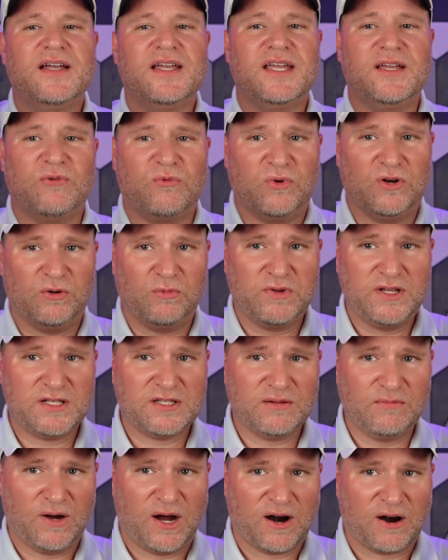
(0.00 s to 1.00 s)
it will be
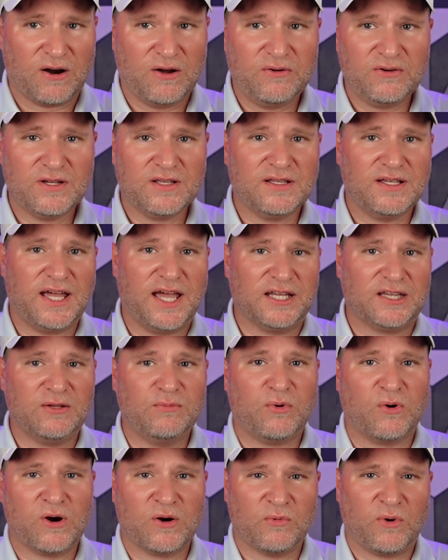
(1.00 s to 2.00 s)
tomorrow at the
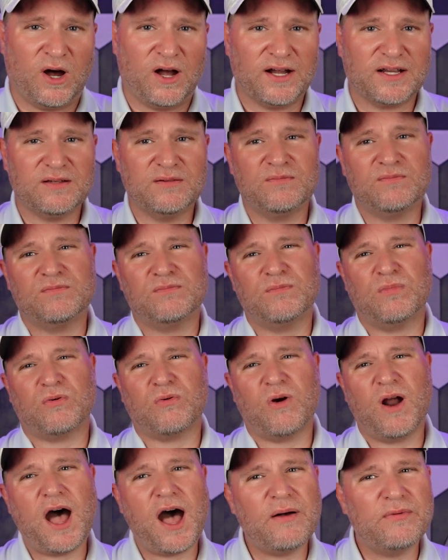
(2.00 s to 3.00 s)
boardwalk,
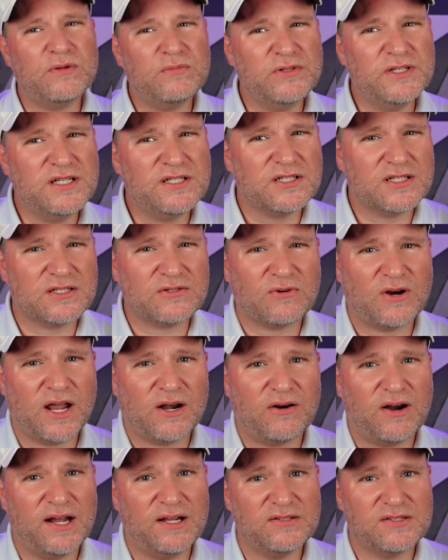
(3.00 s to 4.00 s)
probably just right
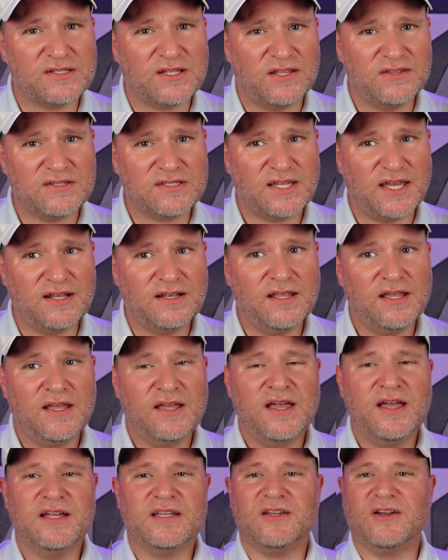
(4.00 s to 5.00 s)
around sunset.
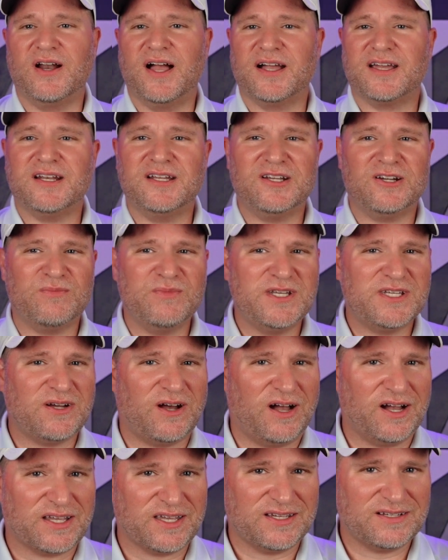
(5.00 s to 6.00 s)
You're not going to hear me
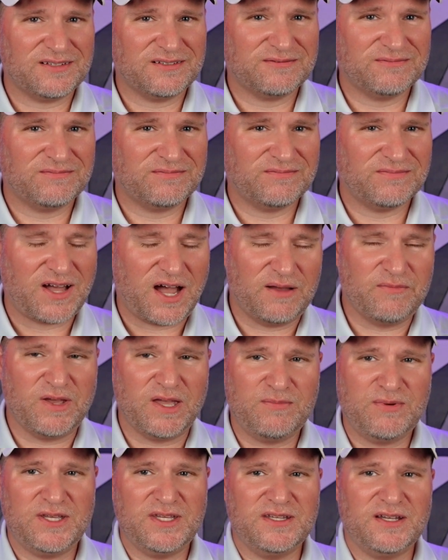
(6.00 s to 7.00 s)
talking. I
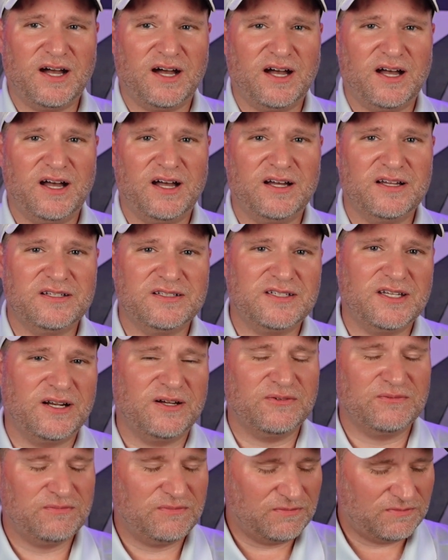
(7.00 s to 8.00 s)
may be,
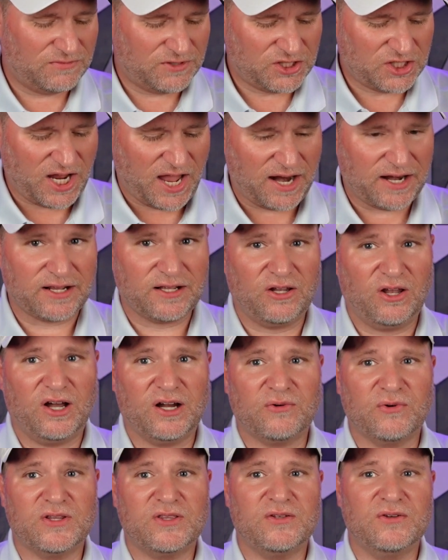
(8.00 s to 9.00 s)
chatting
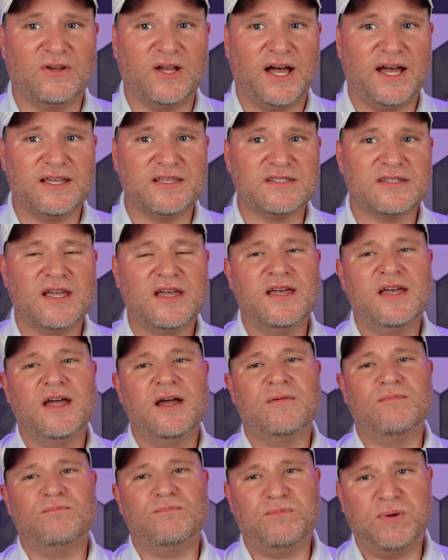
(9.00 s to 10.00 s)
along with you guys,
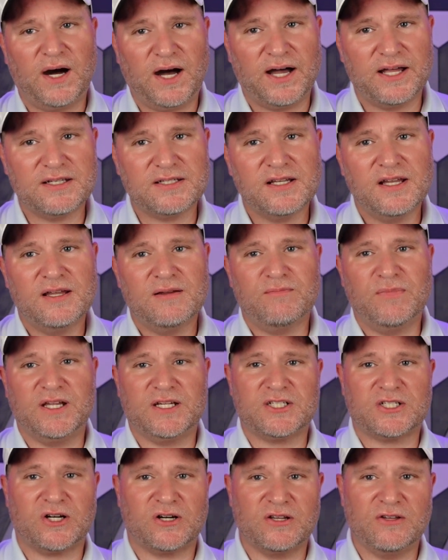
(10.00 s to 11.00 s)
but
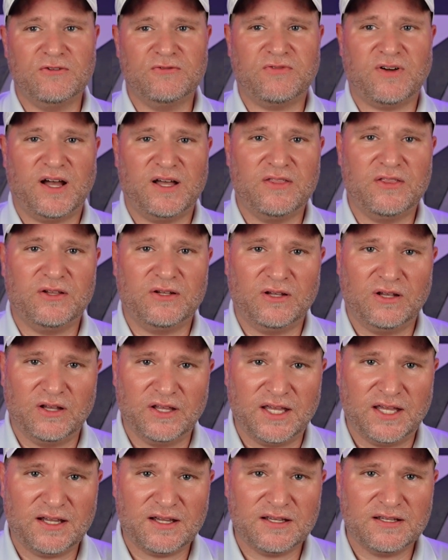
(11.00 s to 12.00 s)
make sure you find the
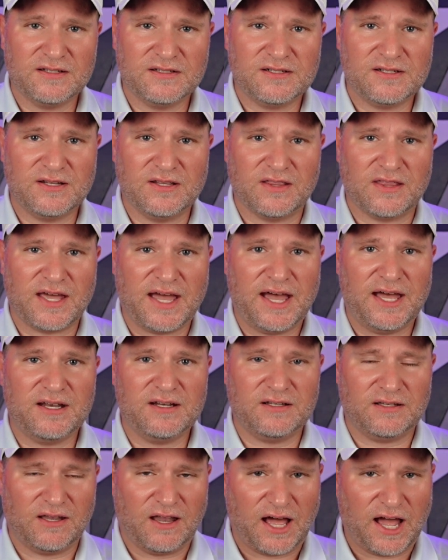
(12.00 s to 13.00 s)
link to
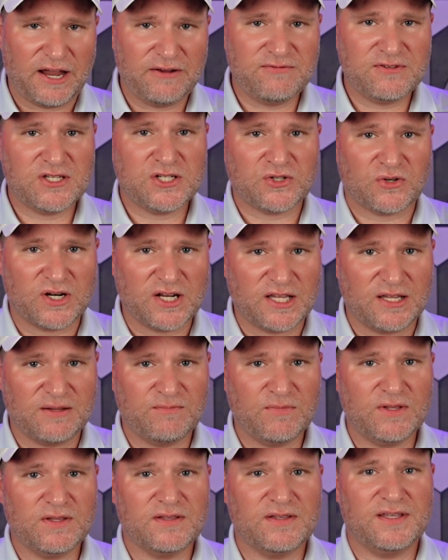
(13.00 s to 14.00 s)
that live
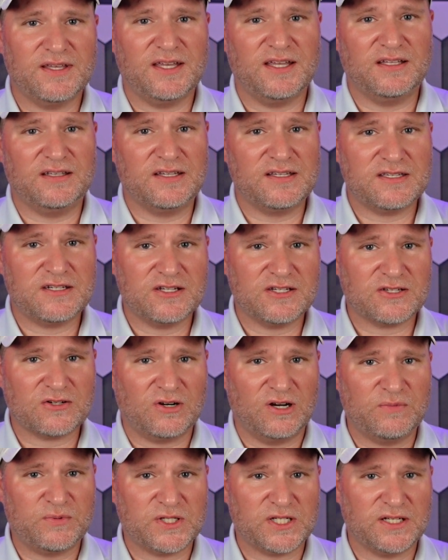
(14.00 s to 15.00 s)
stream in this
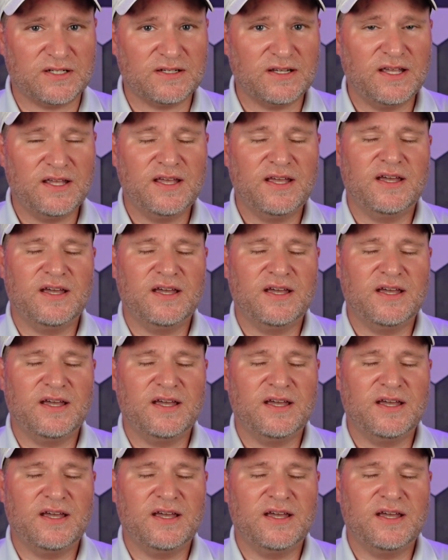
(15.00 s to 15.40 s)
description.